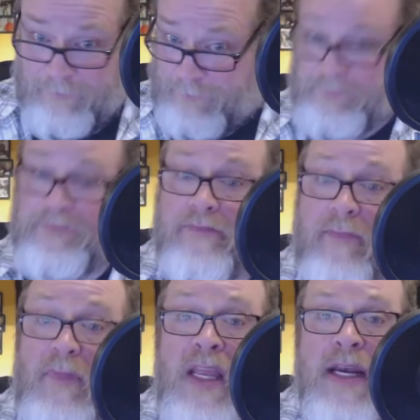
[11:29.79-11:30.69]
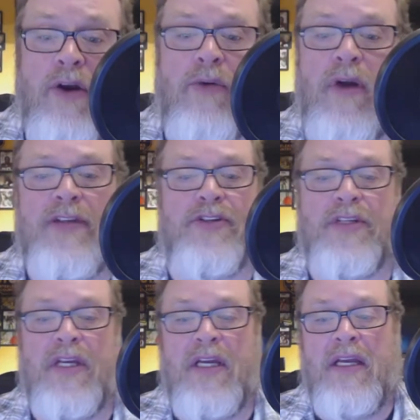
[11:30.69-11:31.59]
Ben and Aaron
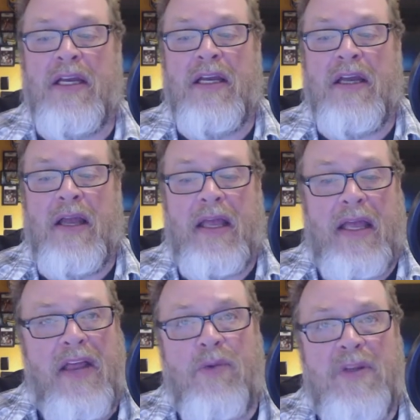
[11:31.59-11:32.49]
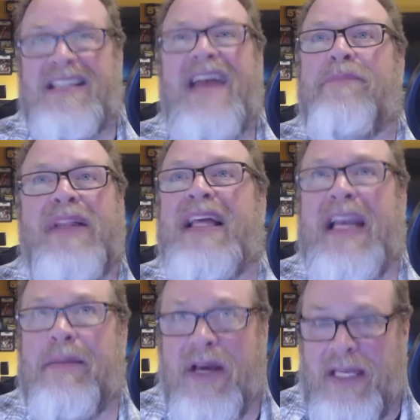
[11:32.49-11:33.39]
Rodgers. In other words, they
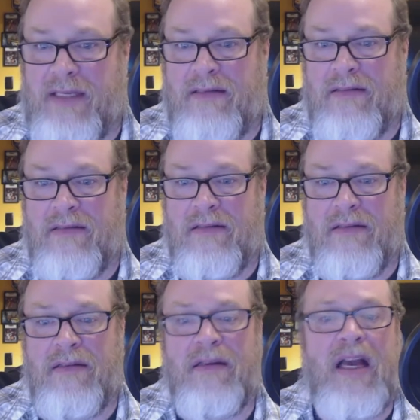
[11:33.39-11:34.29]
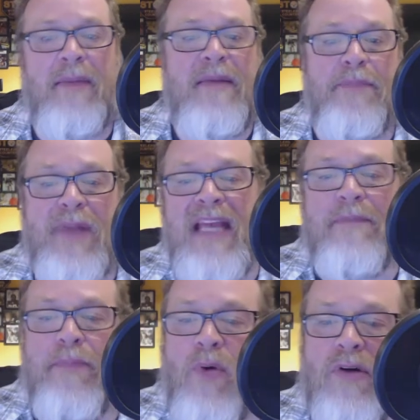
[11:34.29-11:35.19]
haven't played anybody. I mean,
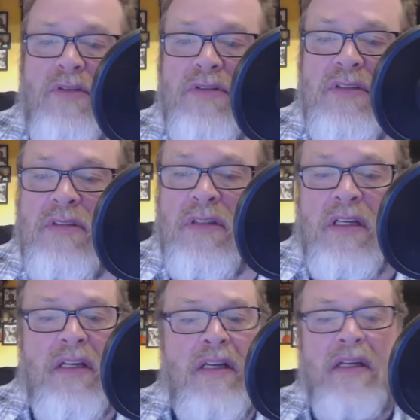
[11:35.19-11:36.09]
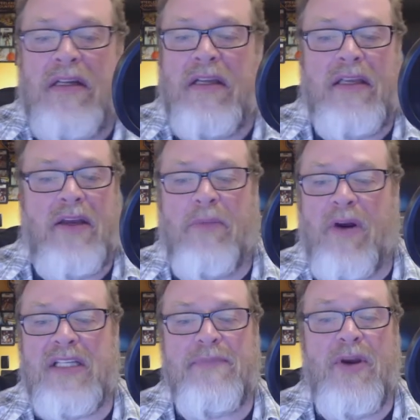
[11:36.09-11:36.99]
Blake Bortles,
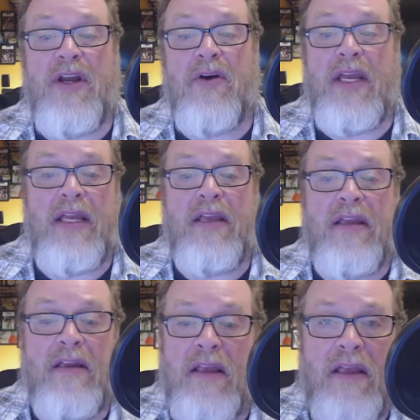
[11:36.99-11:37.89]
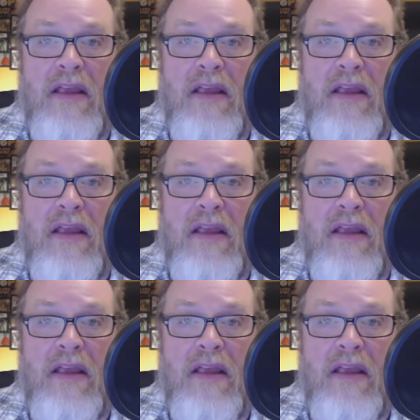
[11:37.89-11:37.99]
Marcus Mariota,